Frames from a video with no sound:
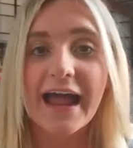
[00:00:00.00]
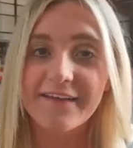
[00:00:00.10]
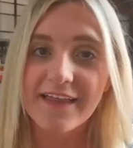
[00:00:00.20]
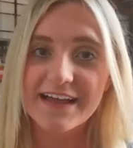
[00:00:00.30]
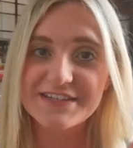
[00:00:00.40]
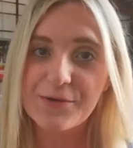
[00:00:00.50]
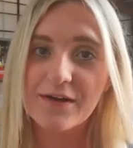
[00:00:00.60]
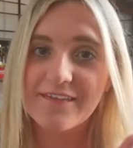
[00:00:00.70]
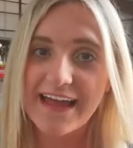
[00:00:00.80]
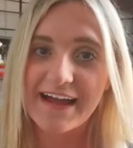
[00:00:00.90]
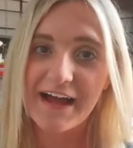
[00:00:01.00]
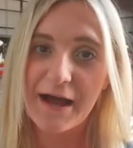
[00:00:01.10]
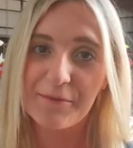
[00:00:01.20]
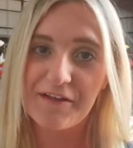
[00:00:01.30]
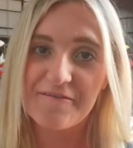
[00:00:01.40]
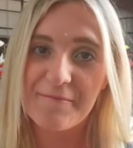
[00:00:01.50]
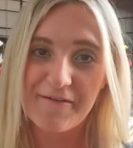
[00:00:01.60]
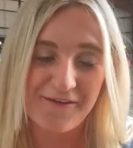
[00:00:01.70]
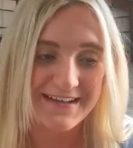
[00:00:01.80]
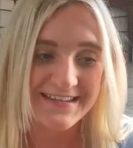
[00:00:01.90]
Unless you are like a couple of
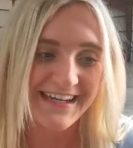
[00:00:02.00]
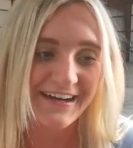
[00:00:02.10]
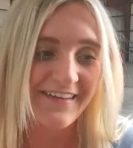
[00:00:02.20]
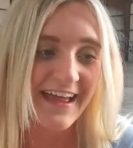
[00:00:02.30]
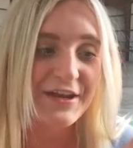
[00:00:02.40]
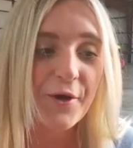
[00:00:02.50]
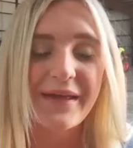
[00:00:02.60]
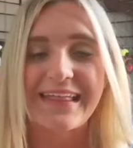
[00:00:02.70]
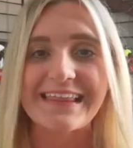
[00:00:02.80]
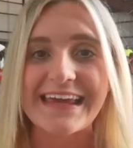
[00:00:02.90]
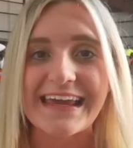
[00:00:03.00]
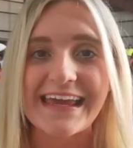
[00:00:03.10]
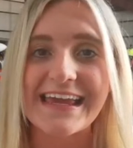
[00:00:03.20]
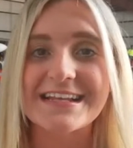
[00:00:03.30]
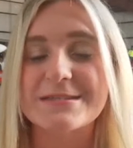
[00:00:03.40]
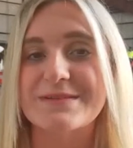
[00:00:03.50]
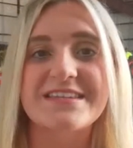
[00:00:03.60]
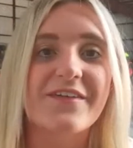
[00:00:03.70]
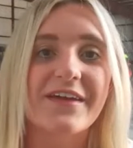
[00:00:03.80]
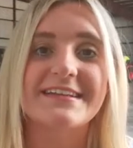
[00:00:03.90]
my friends here, like knowing Lee, he
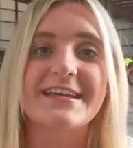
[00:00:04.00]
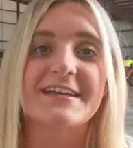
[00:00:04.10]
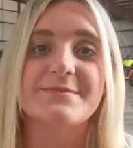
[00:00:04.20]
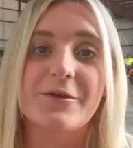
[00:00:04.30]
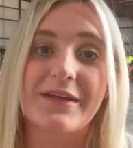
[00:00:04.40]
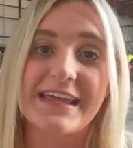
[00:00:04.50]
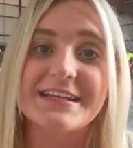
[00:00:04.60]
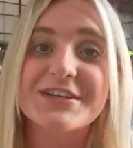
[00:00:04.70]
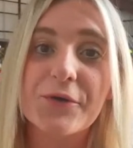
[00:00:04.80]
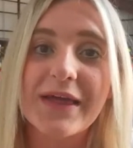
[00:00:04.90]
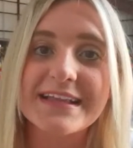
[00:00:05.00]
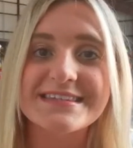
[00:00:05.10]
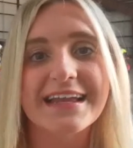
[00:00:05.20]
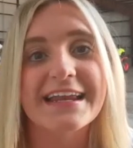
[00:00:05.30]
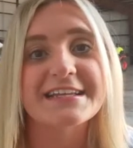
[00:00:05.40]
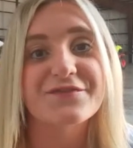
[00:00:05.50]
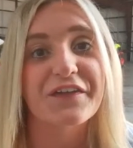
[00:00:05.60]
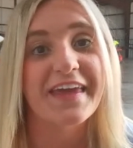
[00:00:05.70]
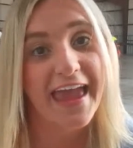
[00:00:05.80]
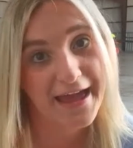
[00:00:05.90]
specifically tells me when he donates that it is for
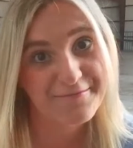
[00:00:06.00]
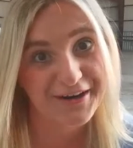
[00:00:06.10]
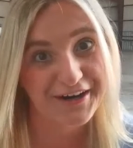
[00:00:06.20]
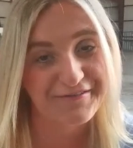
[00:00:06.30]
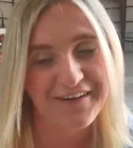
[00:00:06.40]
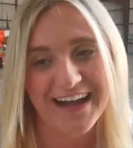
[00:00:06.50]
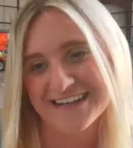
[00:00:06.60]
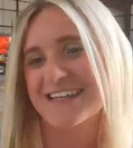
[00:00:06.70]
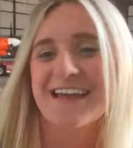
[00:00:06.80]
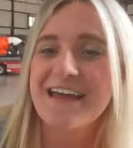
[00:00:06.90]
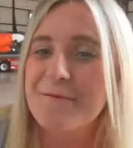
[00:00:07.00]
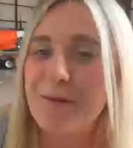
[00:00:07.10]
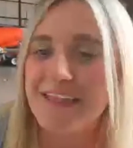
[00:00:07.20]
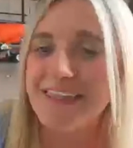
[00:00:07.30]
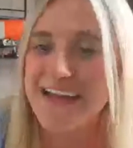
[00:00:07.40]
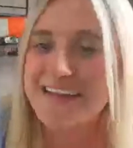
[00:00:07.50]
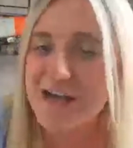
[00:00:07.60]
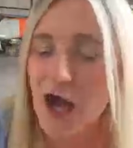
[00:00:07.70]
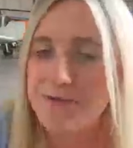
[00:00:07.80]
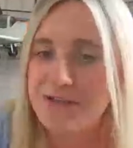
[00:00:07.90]
the hamburger fund, but that
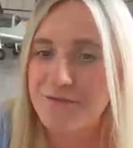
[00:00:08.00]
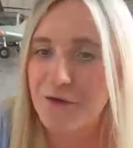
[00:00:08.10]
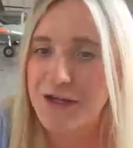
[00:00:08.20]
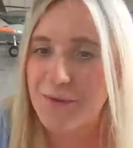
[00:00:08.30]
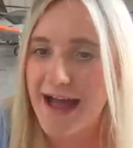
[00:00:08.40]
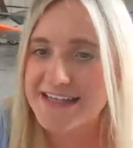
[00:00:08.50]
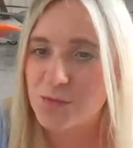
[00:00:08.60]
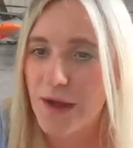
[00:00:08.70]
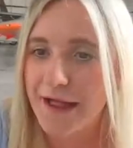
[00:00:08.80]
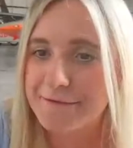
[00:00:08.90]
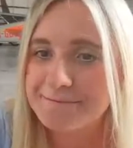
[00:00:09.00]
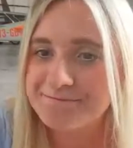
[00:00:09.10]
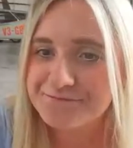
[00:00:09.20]
is an option for you as well.